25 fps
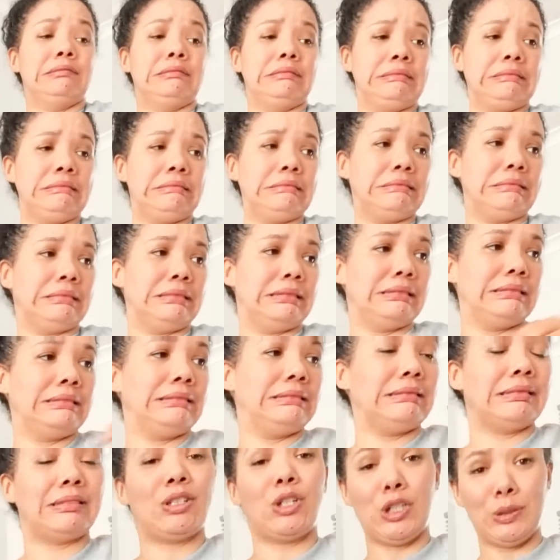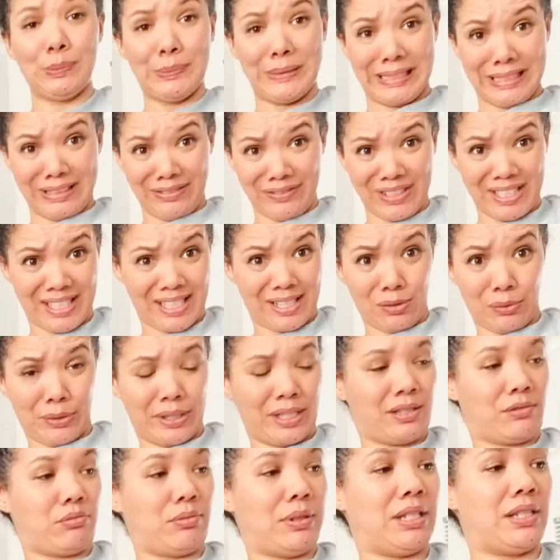Oh, can't believe it's so
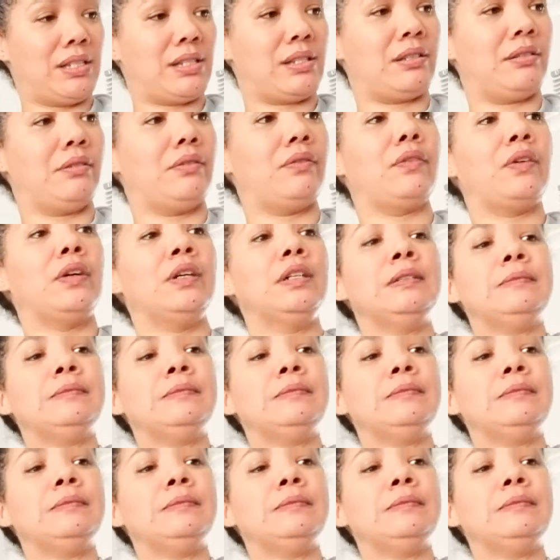expensive.